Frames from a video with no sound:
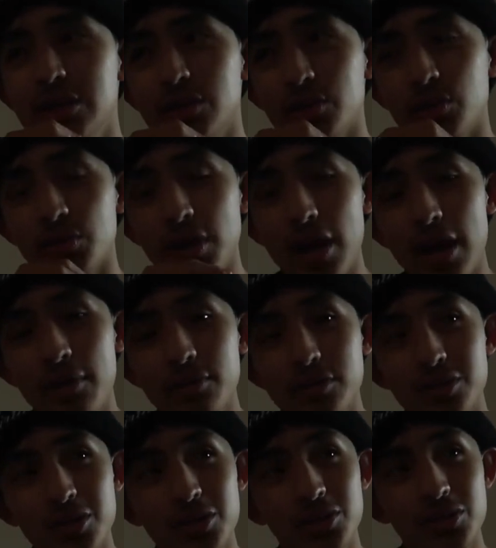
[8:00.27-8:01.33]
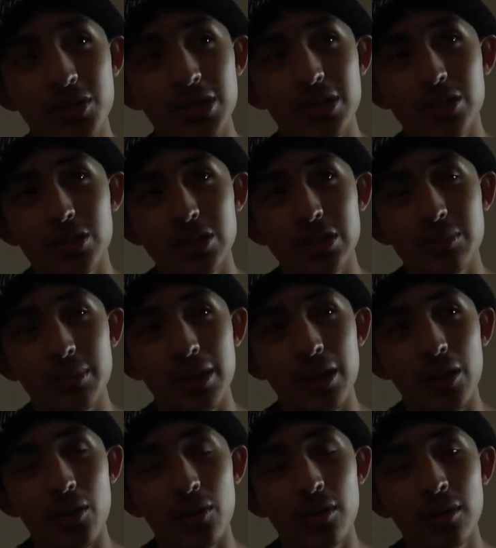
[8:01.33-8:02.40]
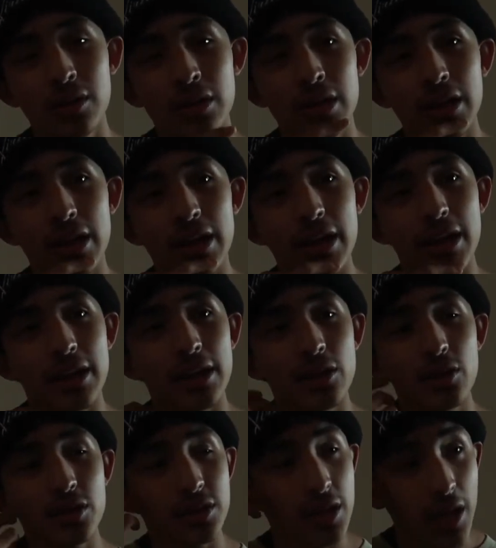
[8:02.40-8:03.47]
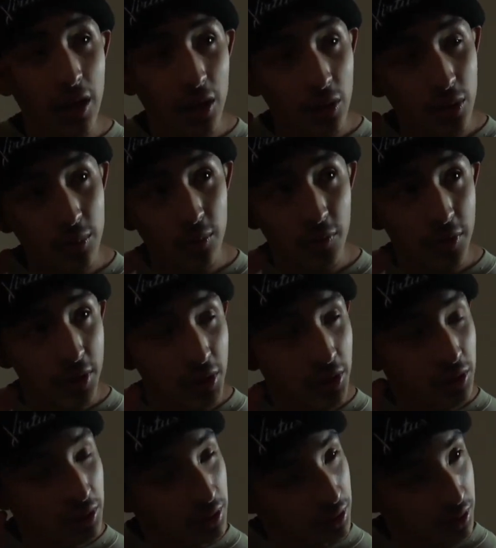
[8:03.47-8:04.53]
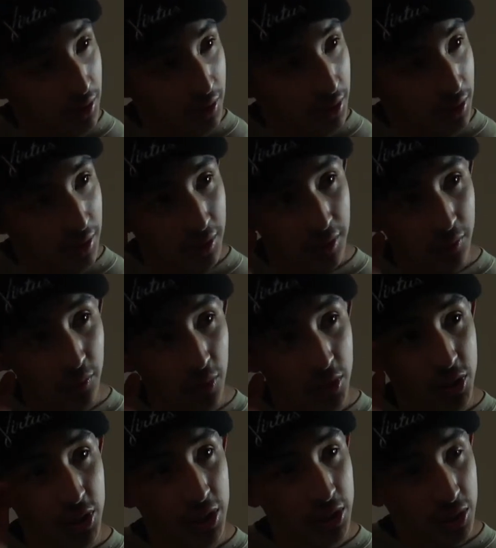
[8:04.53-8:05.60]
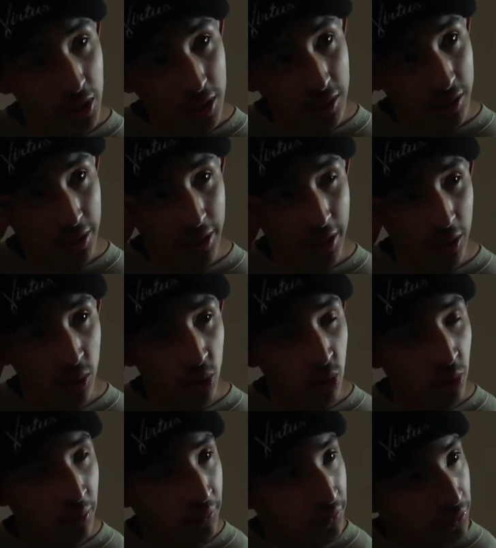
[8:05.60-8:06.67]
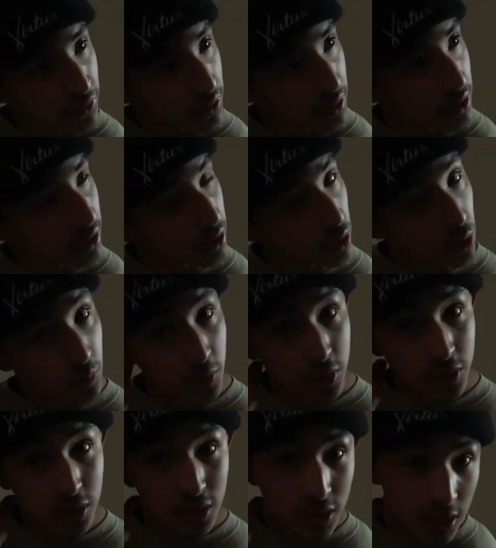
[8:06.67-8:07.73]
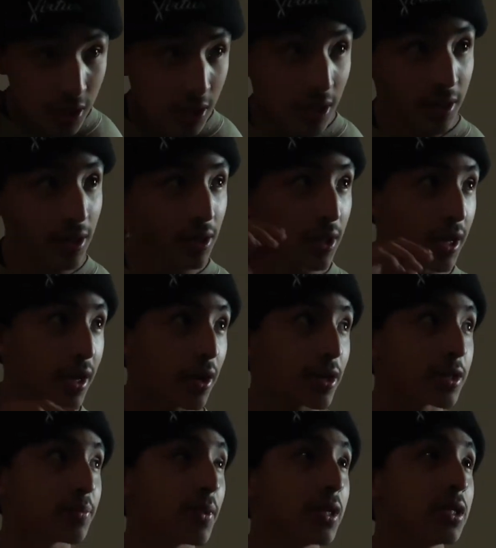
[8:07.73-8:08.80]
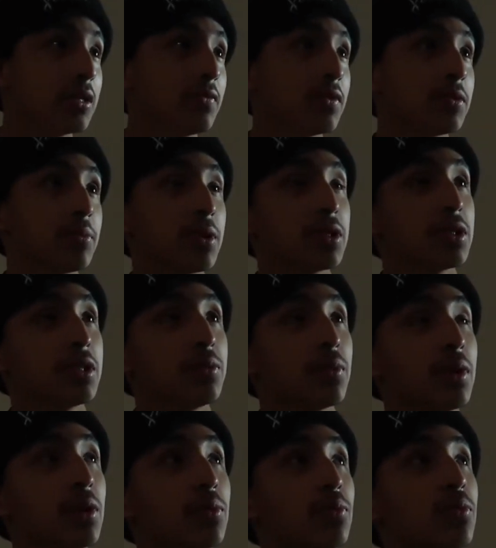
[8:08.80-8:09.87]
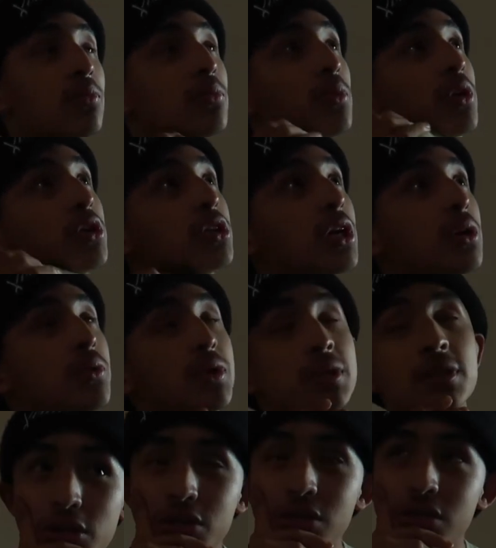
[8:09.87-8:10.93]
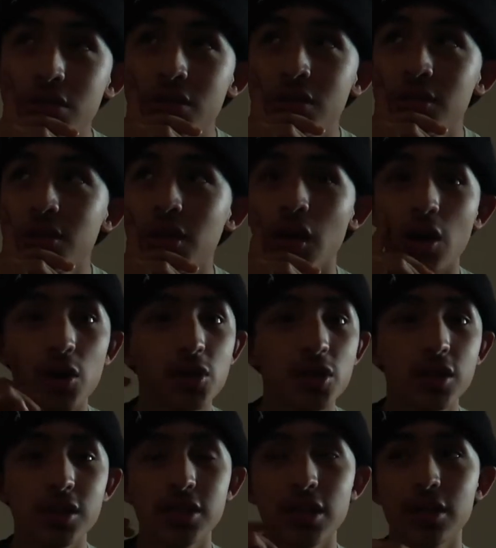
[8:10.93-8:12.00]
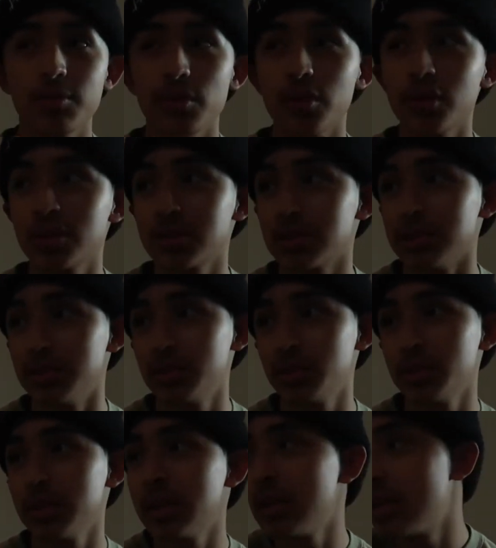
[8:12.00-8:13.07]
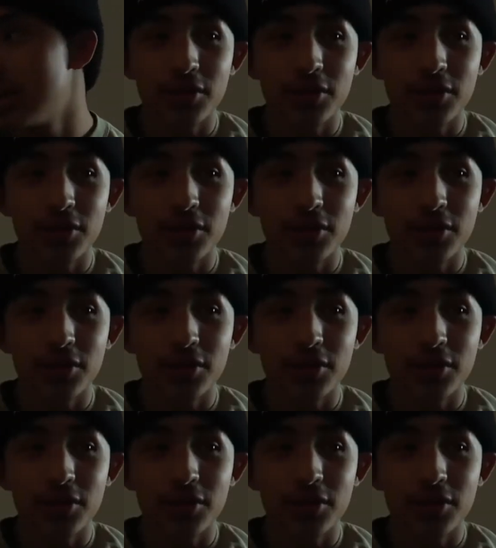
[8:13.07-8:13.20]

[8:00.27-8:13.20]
So that was another thing stressing me out. And I looked down. I'm over here rushing, trying to get home. And Ubers in LA are expensive, especially around rush hours. $110, literally.